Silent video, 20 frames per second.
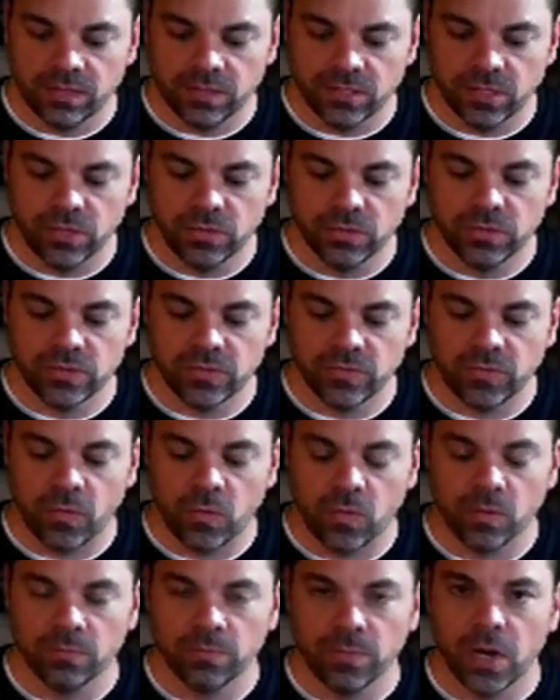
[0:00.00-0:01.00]
It's used
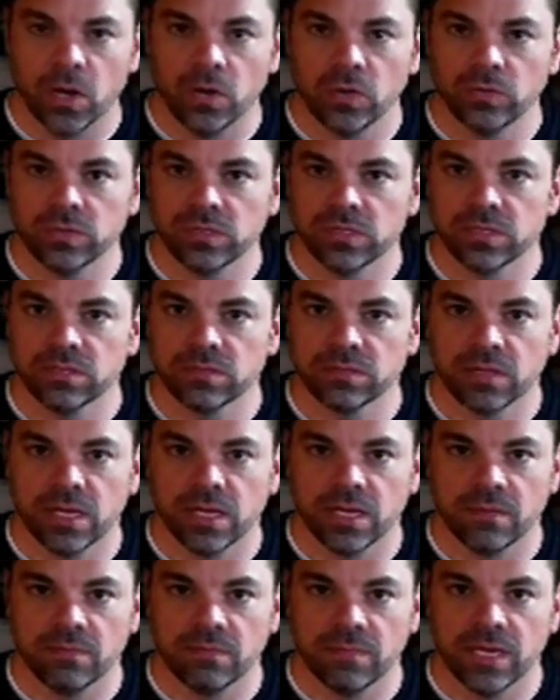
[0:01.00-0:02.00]
for boats
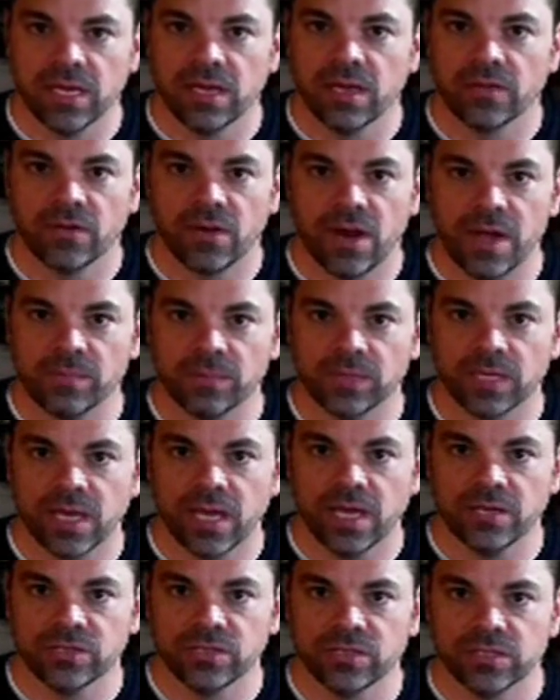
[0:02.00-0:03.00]
and many other
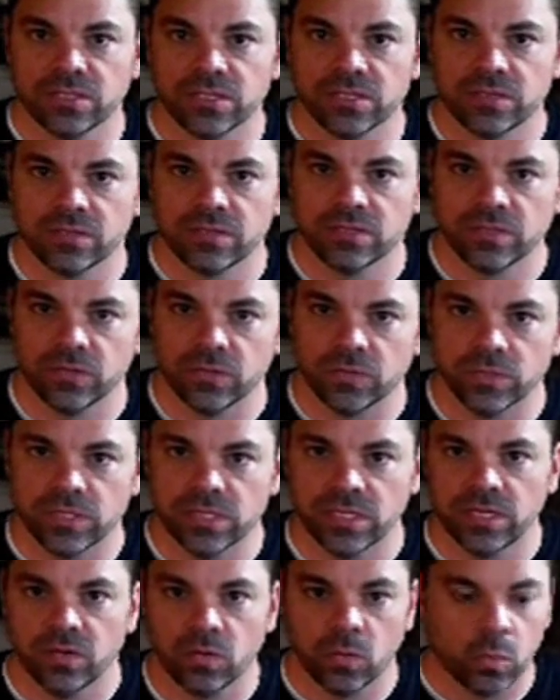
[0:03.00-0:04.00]
applications to
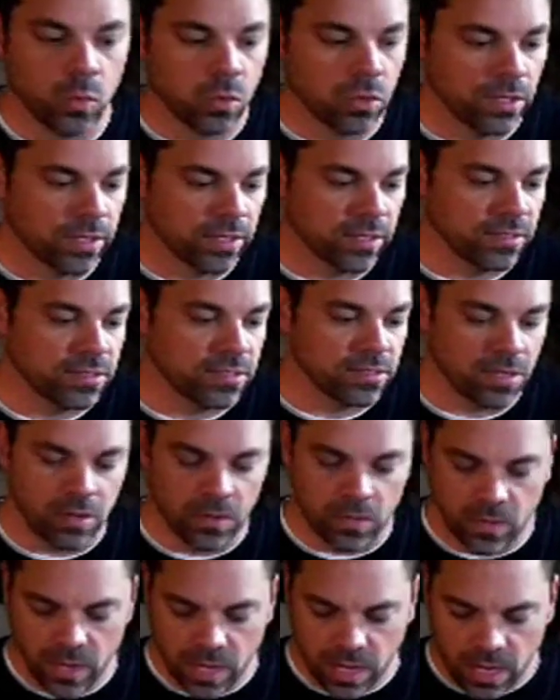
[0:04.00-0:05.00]
seal wood.
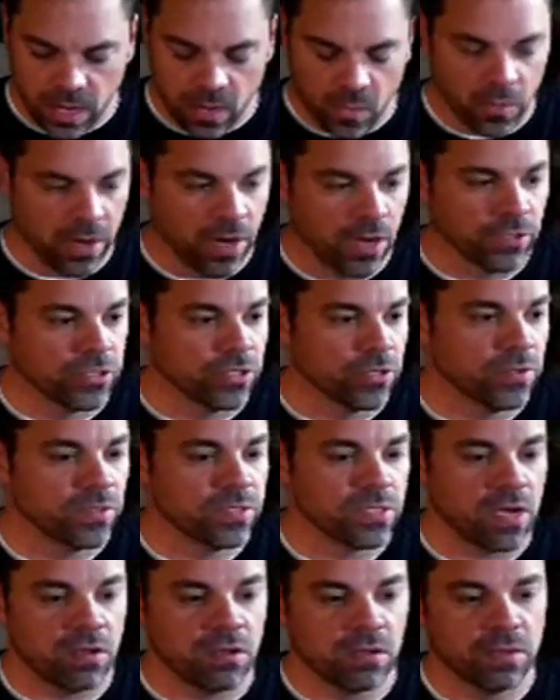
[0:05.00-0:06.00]
So what I'll do
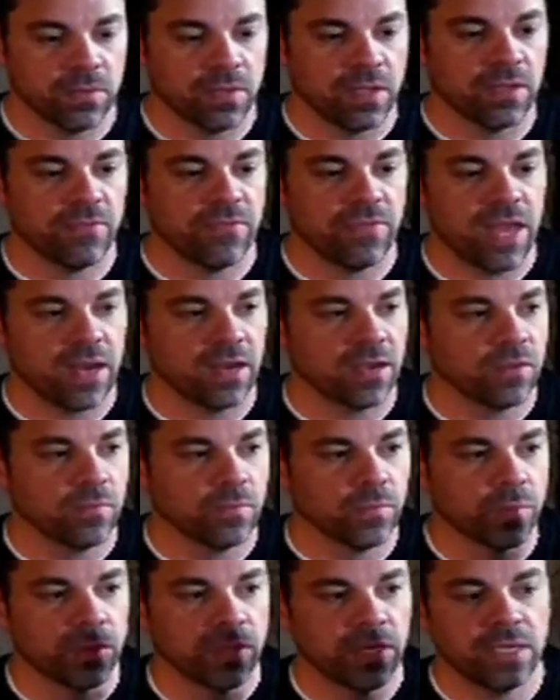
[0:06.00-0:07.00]
is I'll give that a
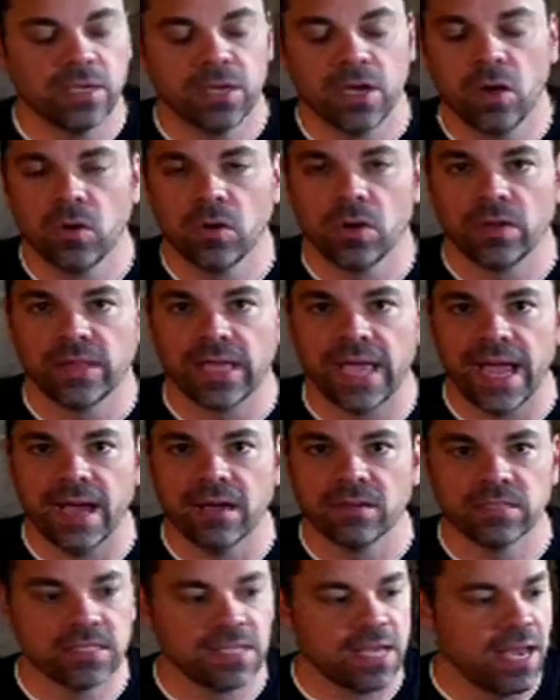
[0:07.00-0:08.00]
complete coat on the
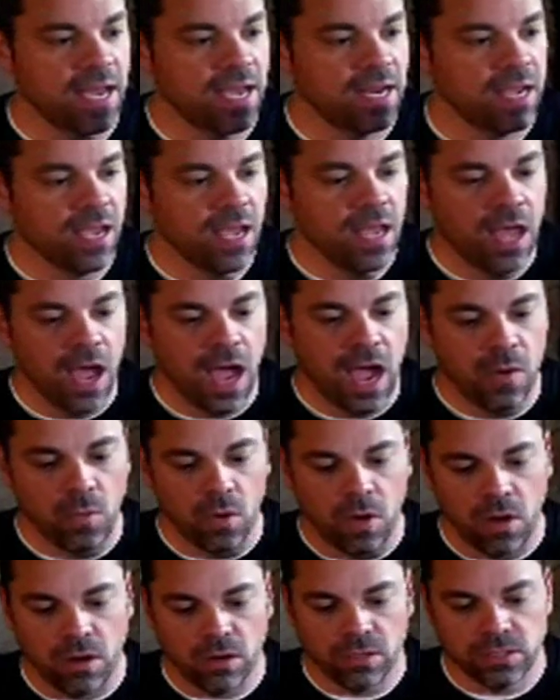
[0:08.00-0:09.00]
outside. I
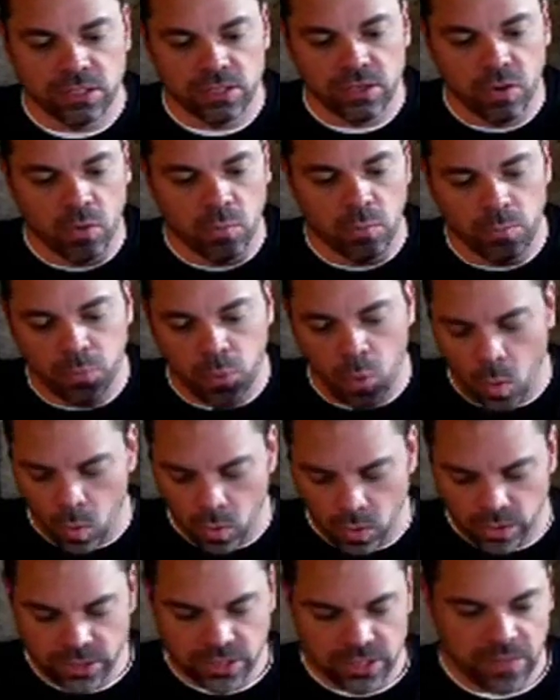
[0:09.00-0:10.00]
will also
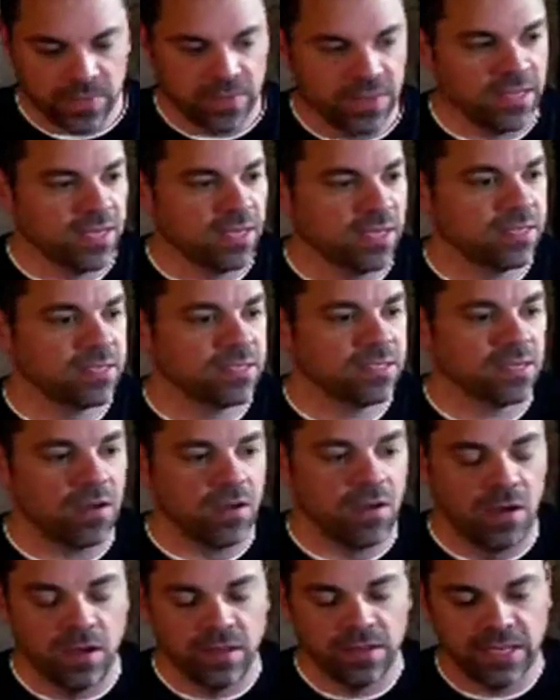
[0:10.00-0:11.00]
pour some of this
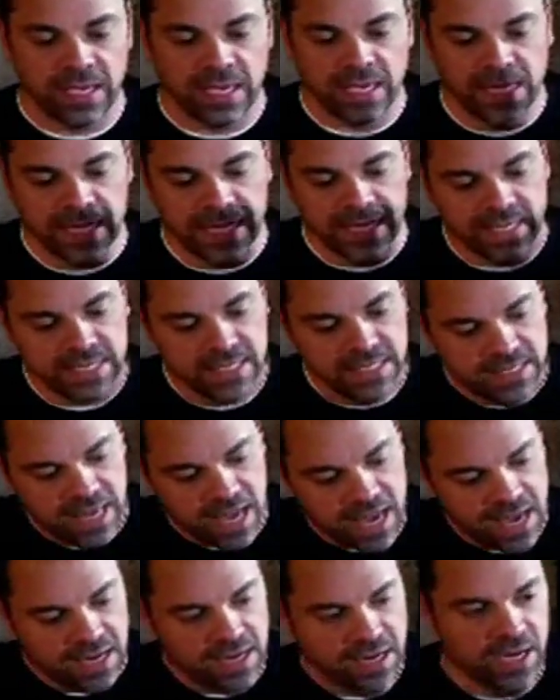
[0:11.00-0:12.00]
on the
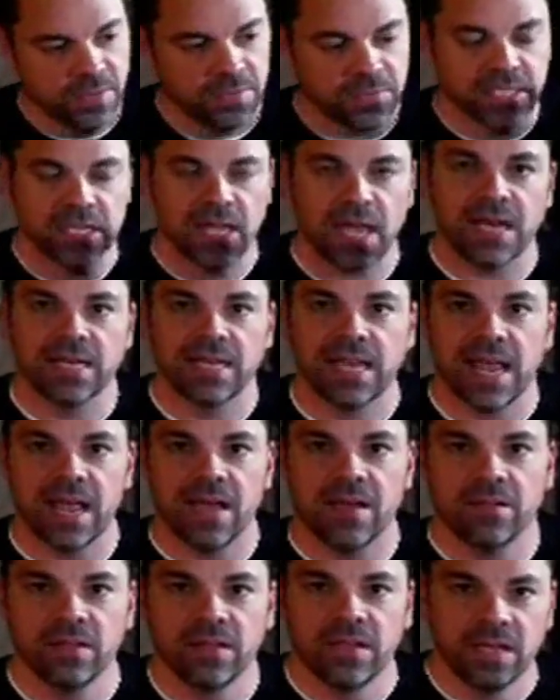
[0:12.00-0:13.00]
inside upside
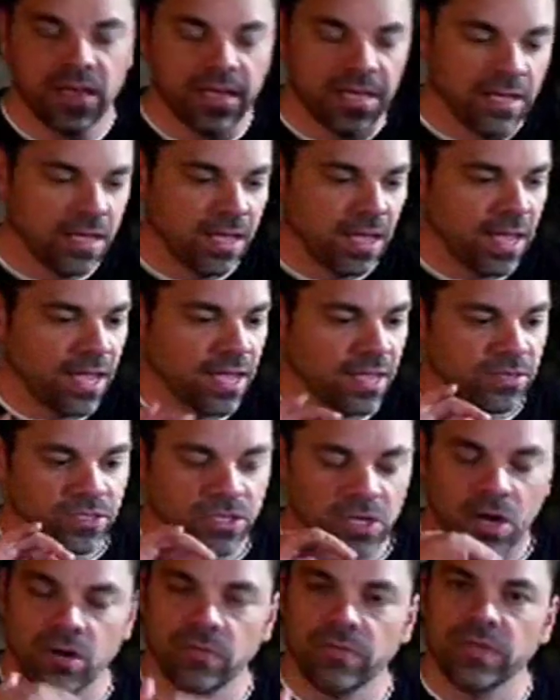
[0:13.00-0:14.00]
down and
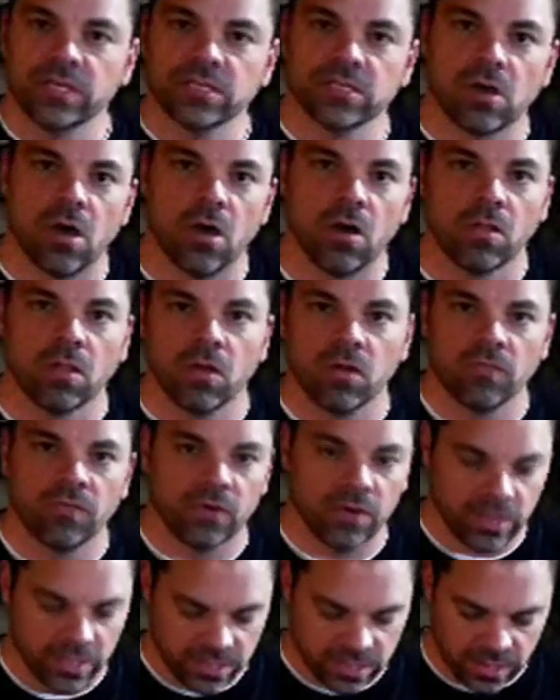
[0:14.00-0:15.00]
turn this all
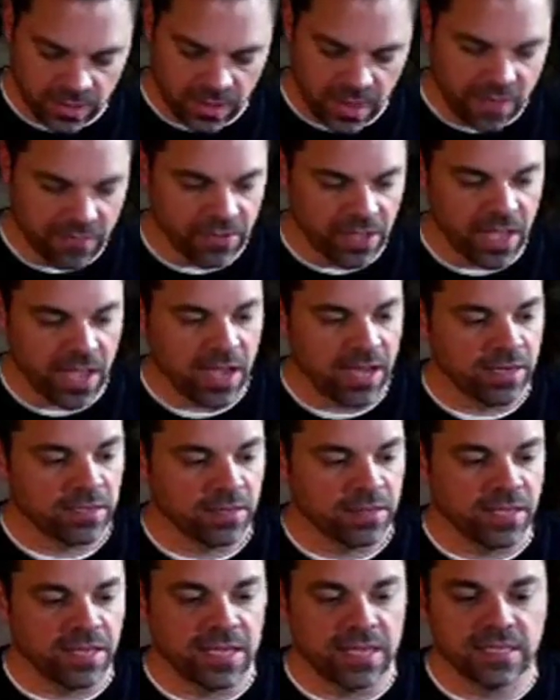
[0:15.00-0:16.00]
over until I've
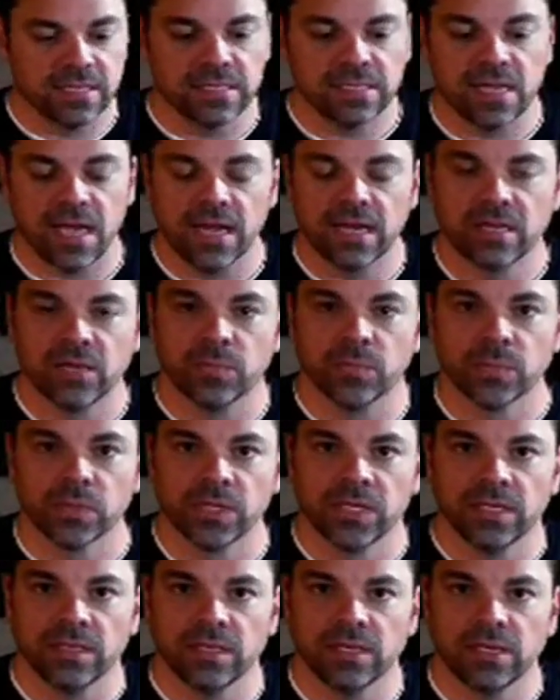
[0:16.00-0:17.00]
got the inside
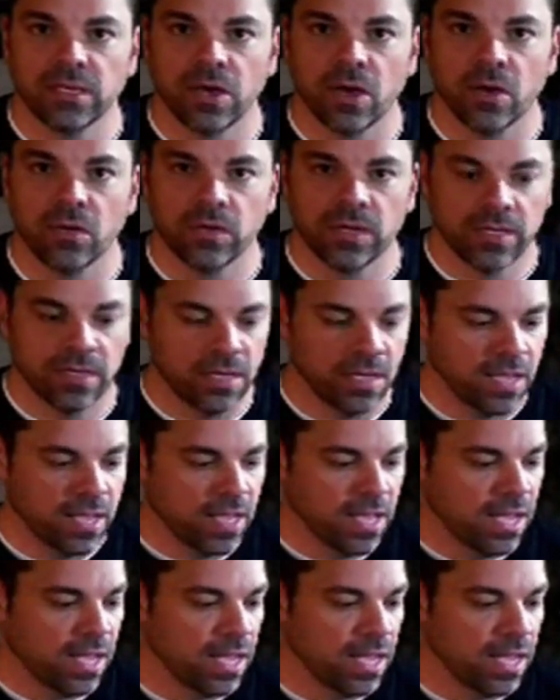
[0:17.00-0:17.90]
completely coated.